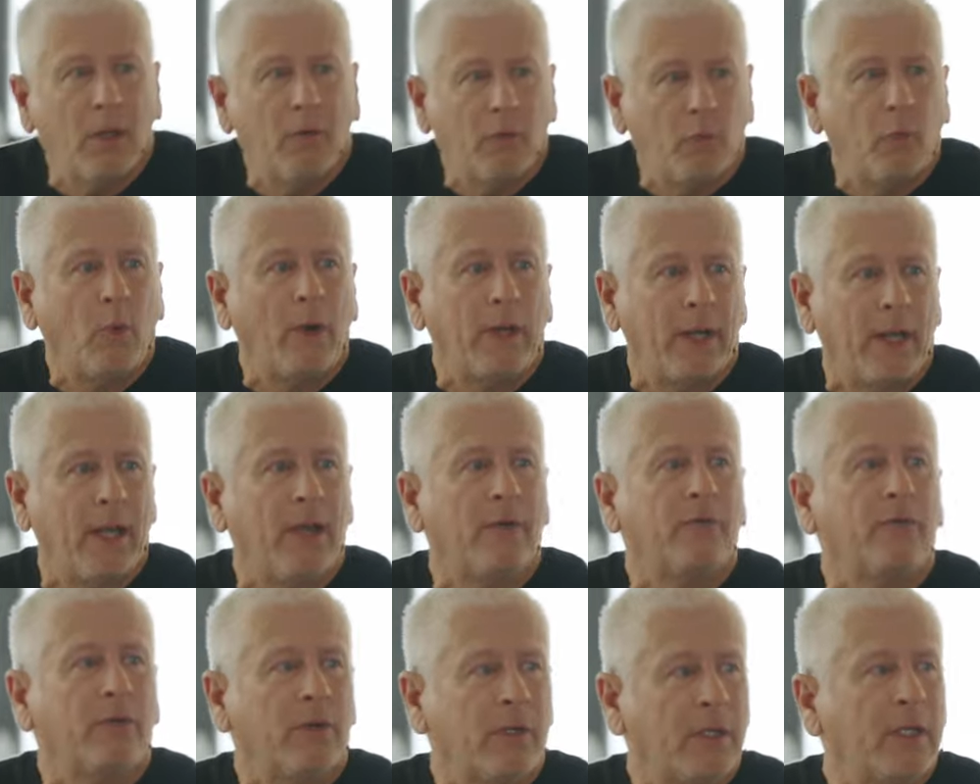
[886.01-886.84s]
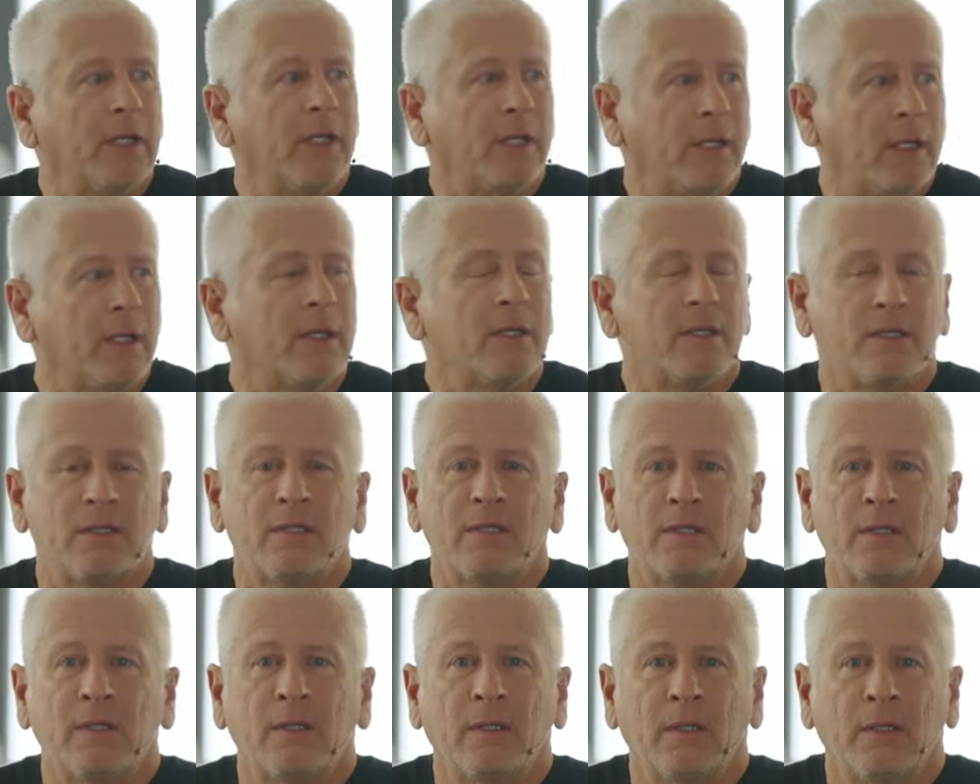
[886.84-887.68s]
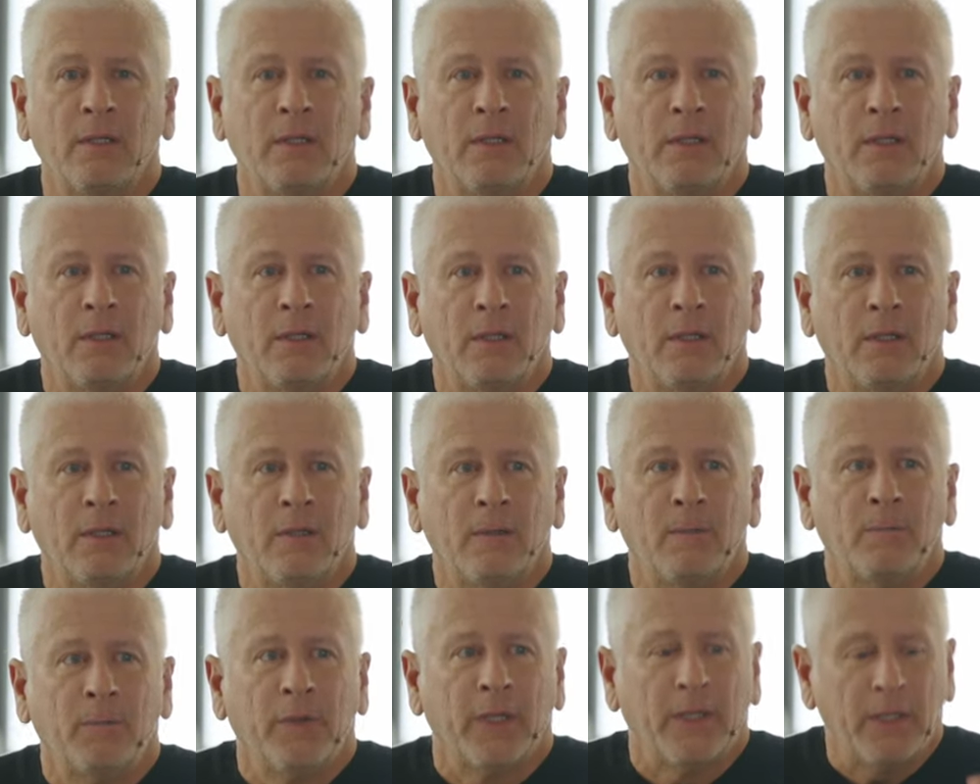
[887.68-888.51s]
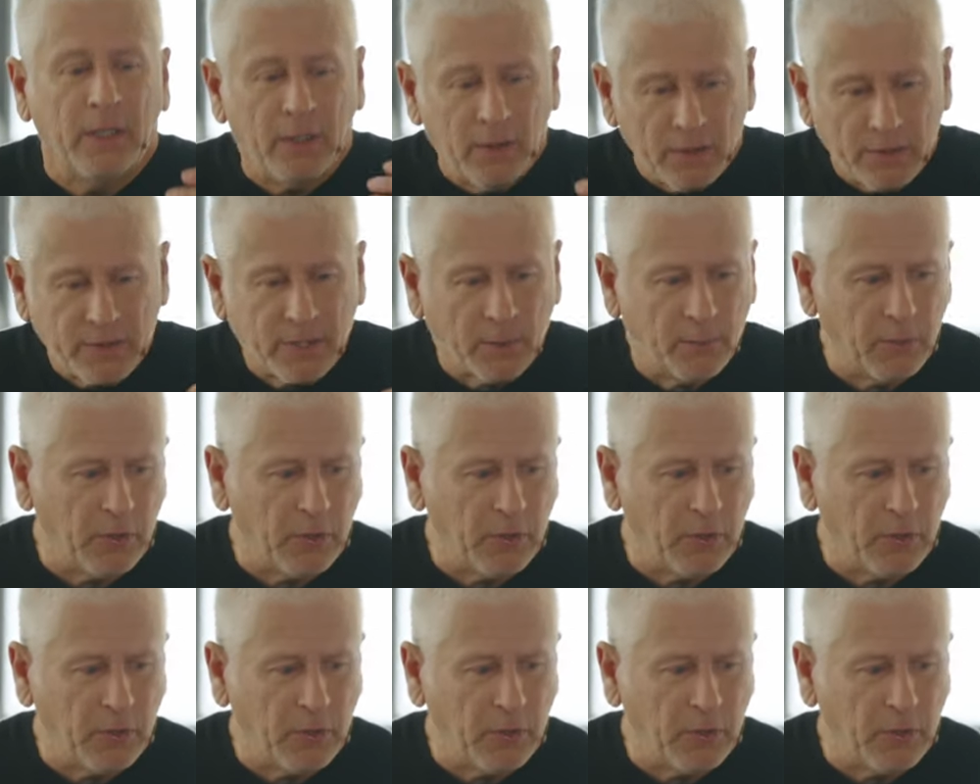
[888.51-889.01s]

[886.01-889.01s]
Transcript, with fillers: of whatever it is. And here's the